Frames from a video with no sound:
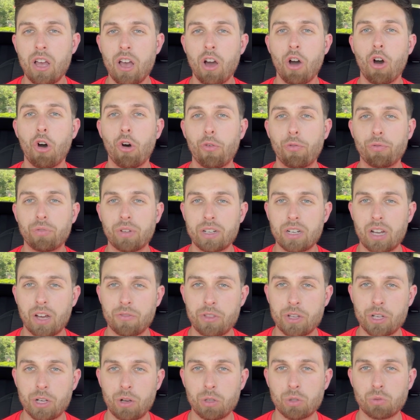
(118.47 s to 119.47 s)
Hopefully
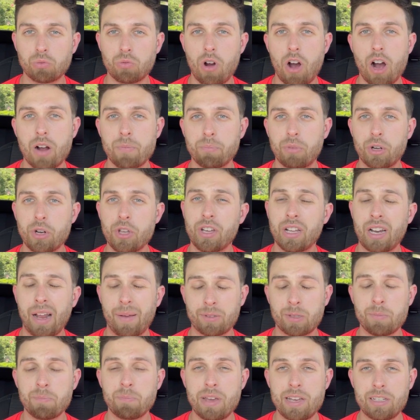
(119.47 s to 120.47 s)
nothing goes wrong, but you can have
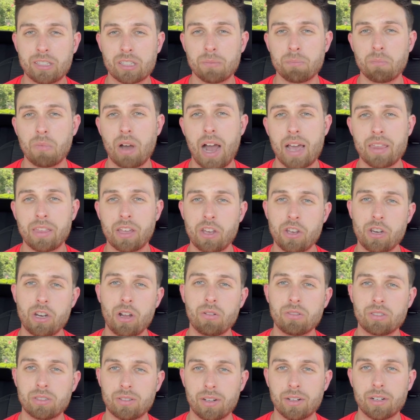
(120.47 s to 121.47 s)
some peace of mind that you know
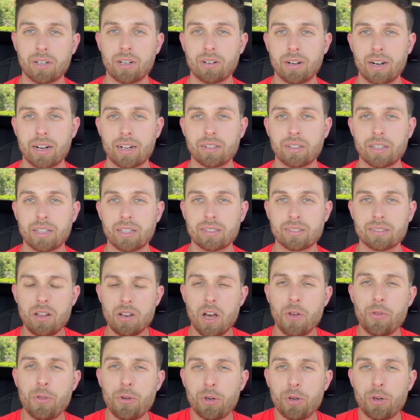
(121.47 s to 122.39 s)
it's done correctly. Another